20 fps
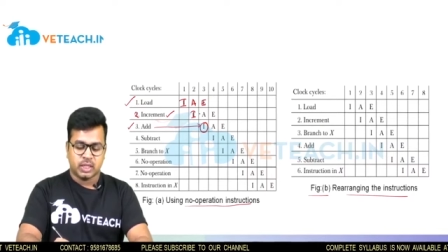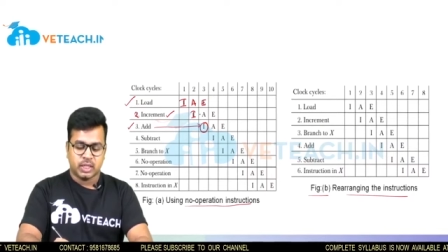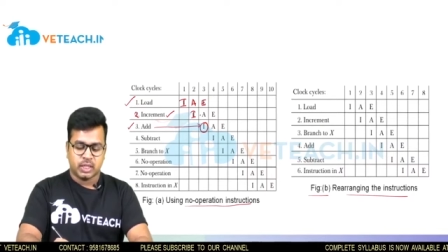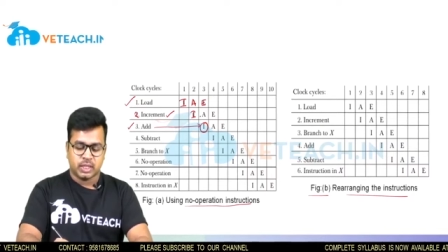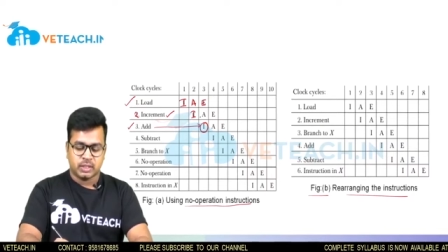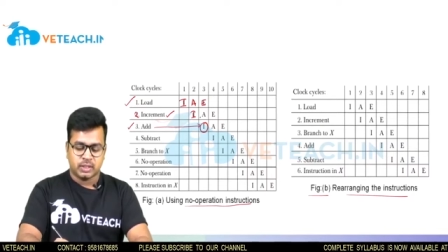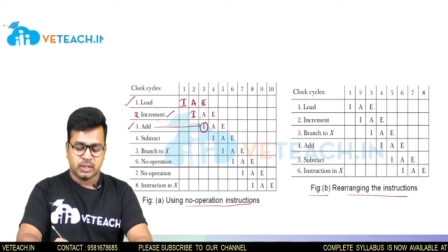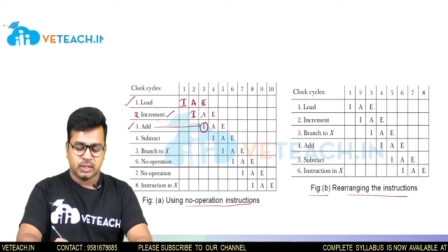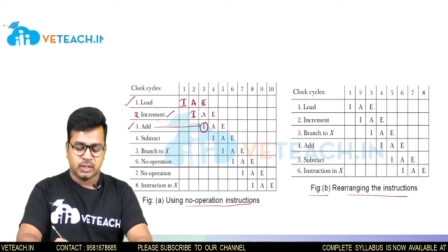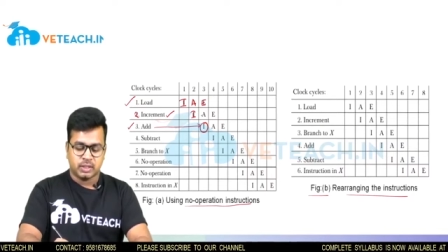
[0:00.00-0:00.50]

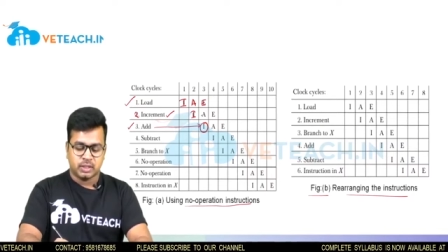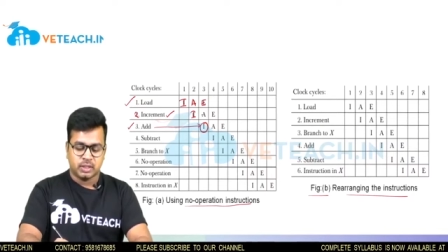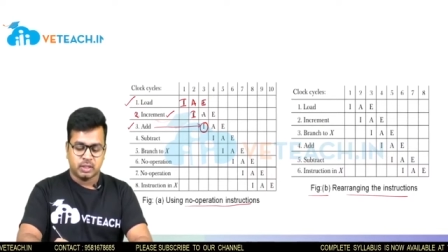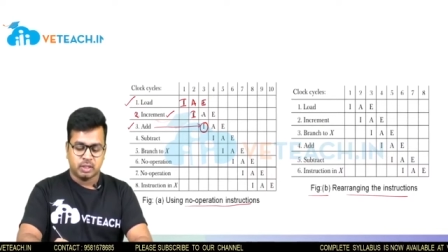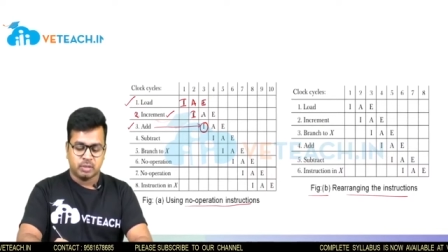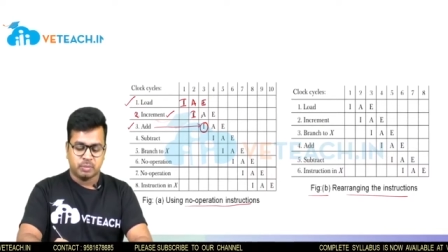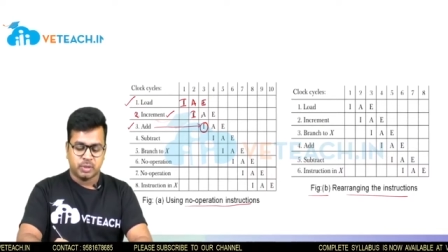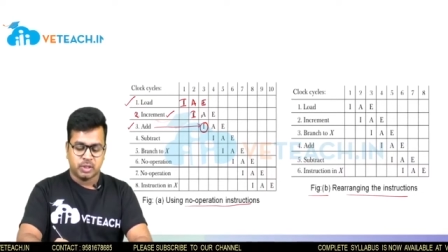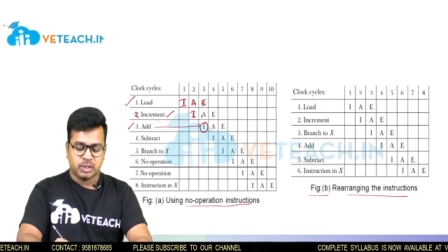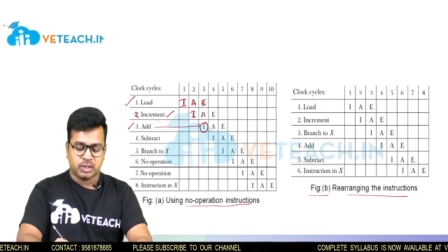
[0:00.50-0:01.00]
and then the
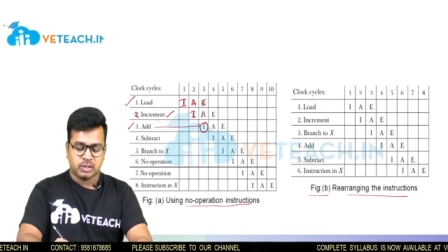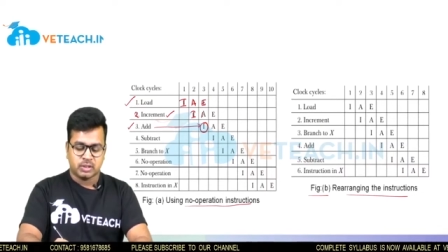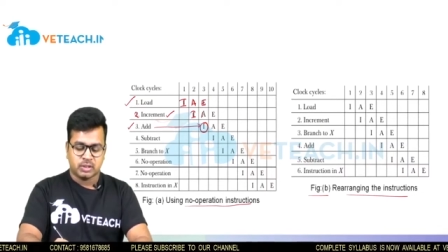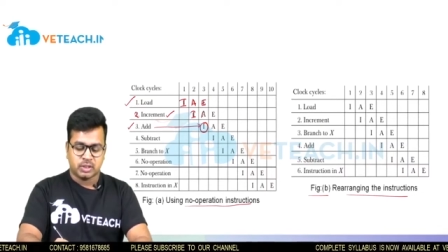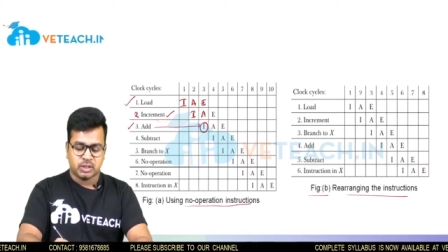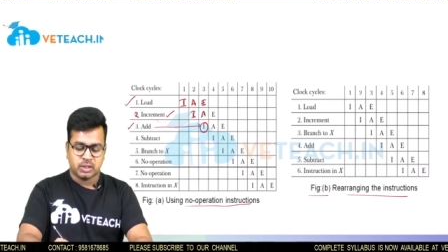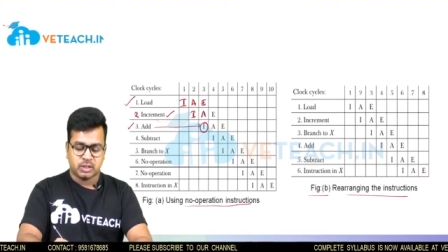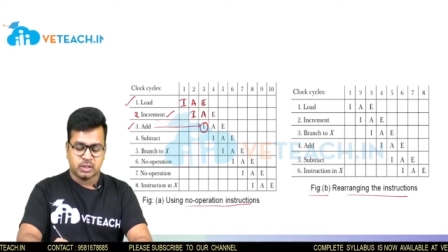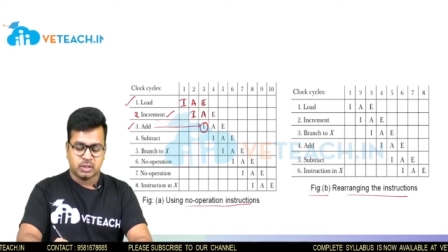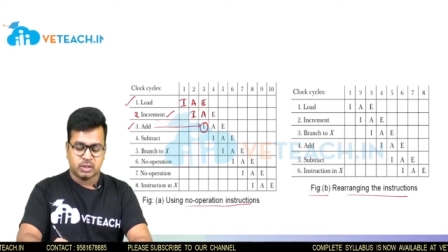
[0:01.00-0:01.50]
increment is
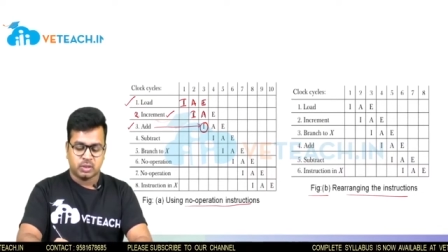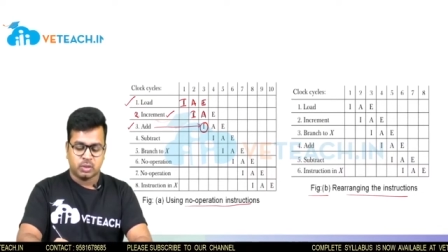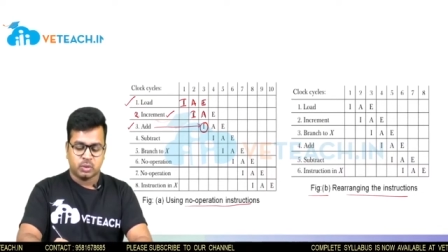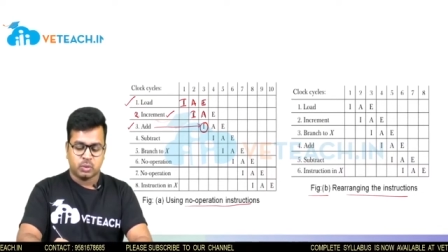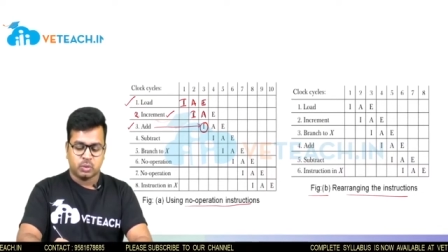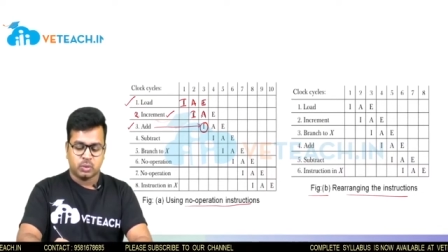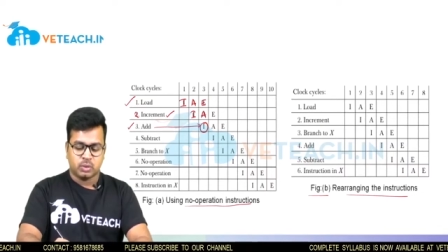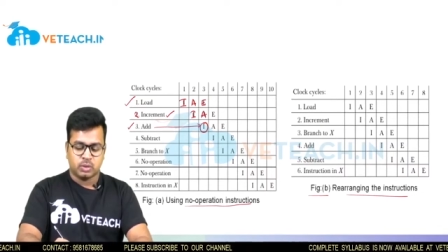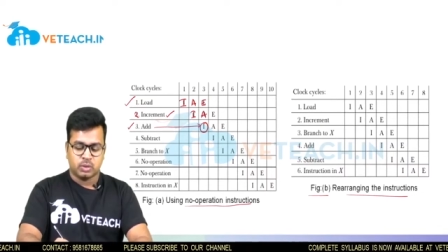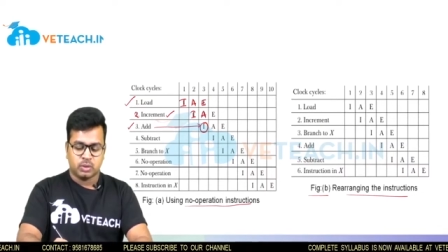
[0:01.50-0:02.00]
at
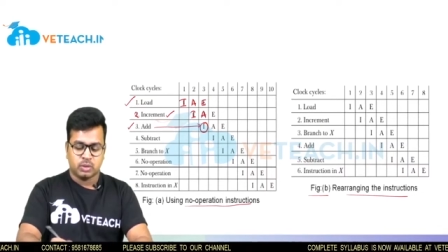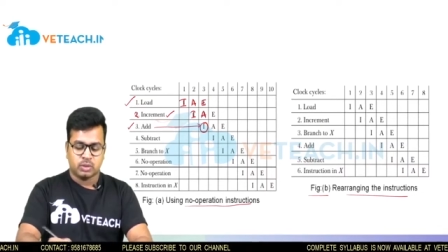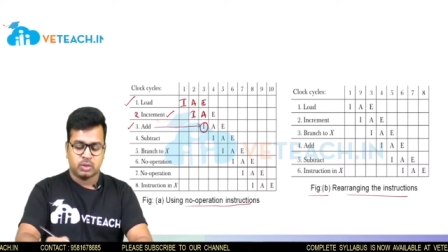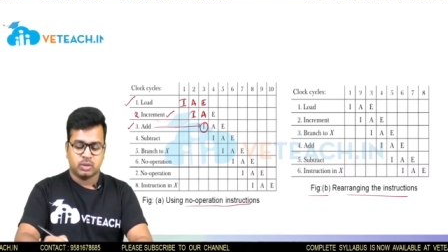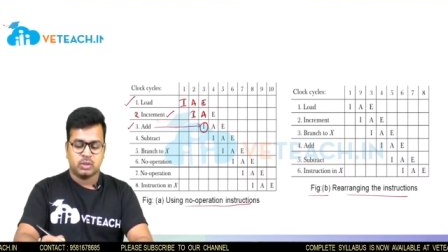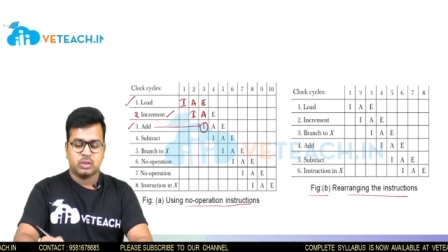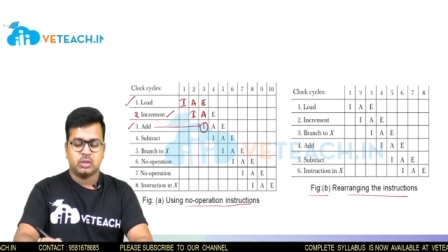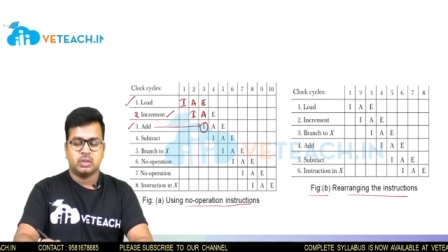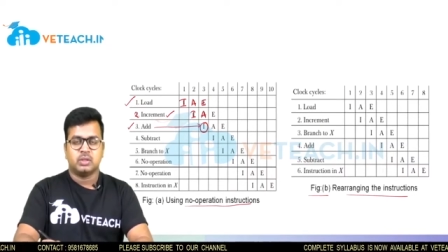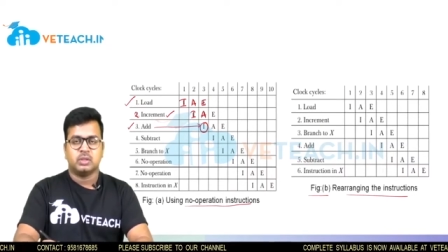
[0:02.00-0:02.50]
load
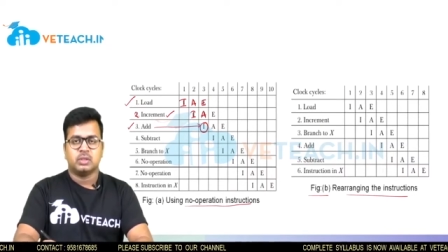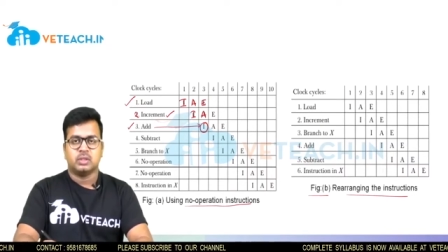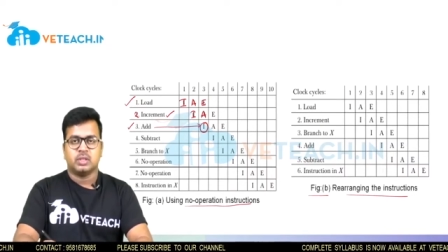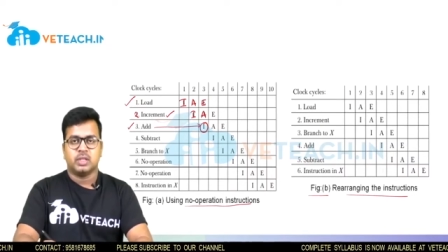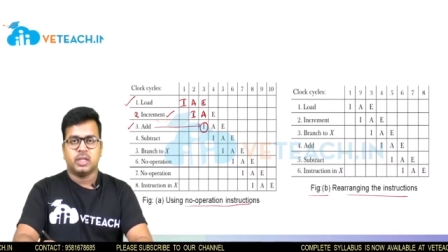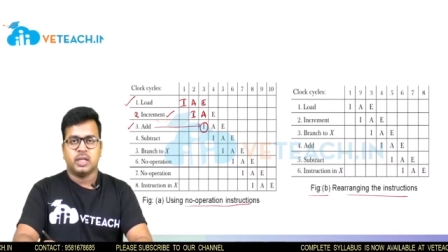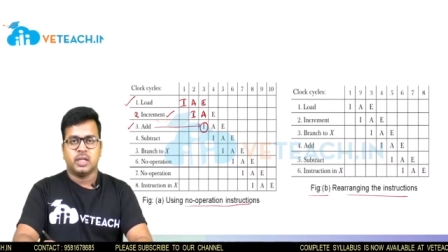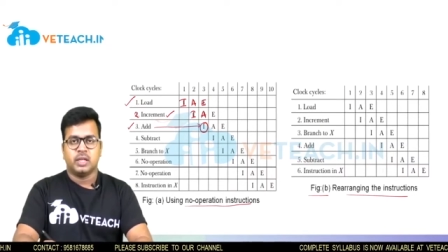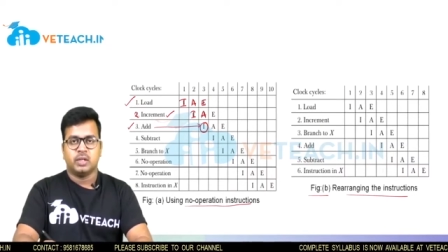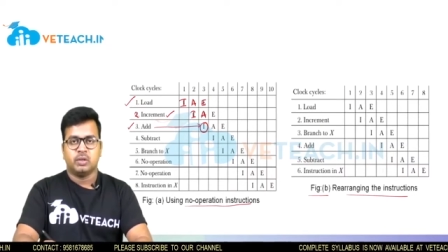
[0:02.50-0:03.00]

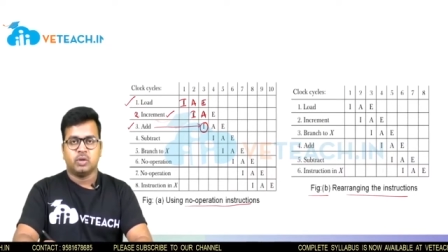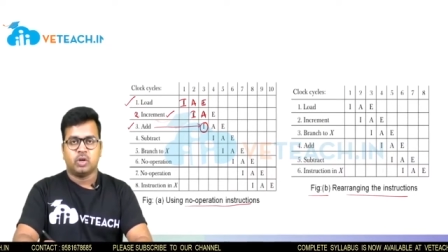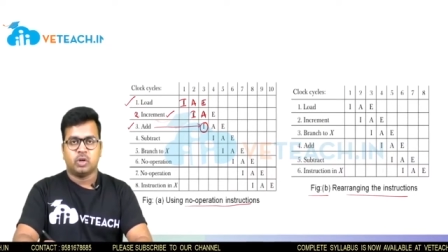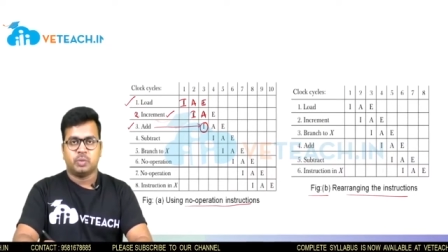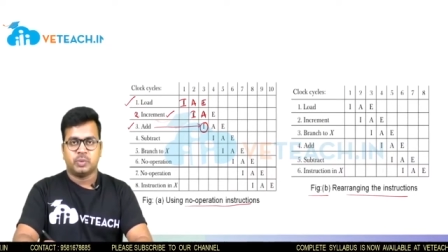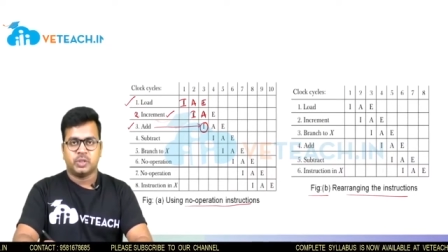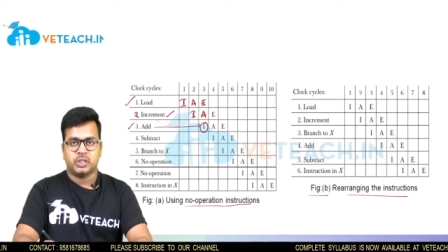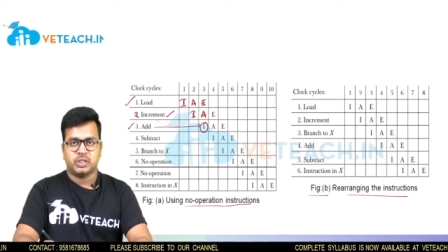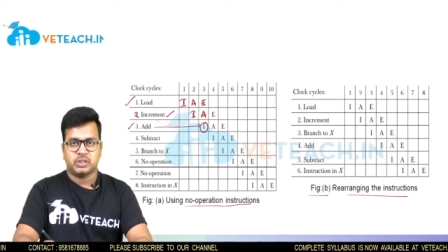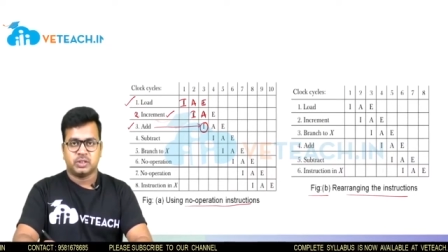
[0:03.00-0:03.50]
ALU
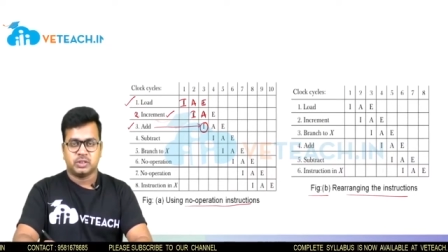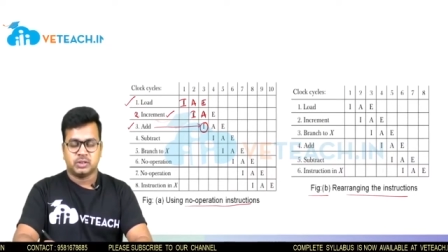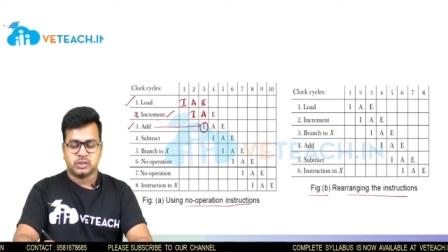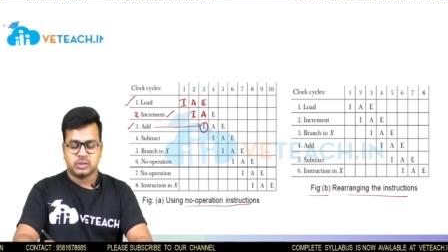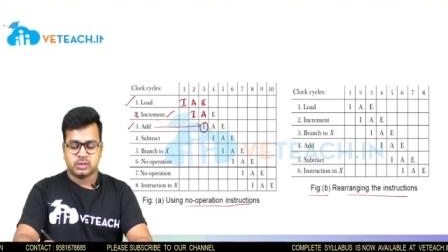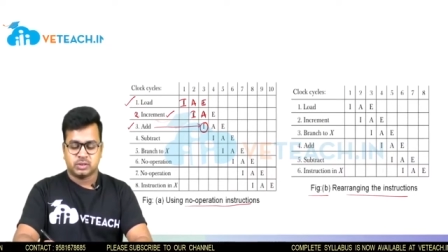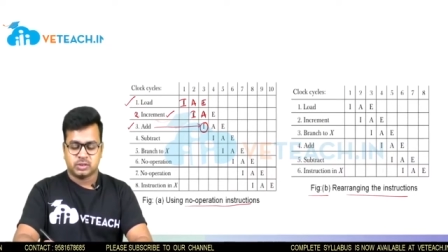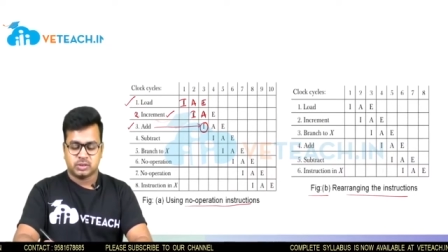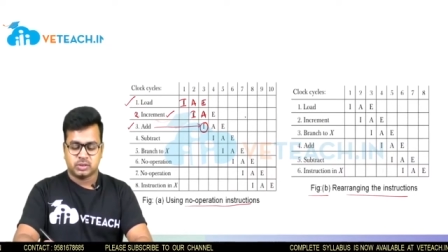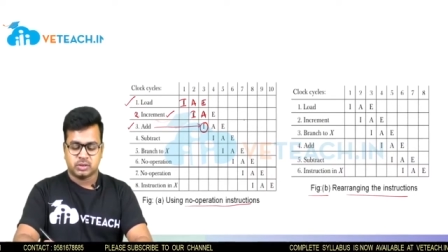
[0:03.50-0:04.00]

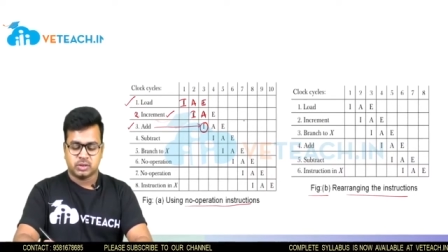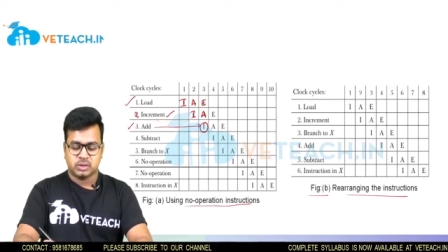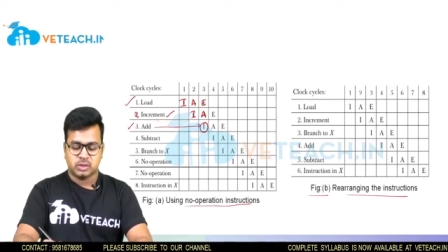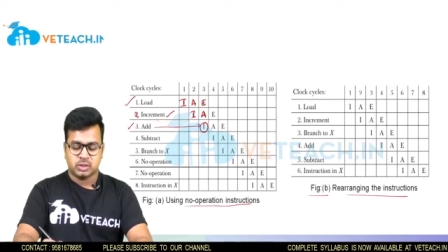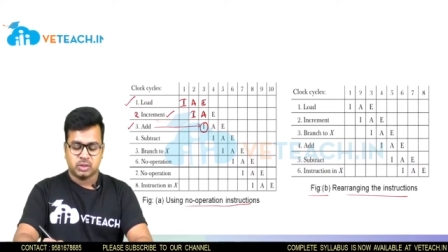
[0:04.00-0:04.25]
operations.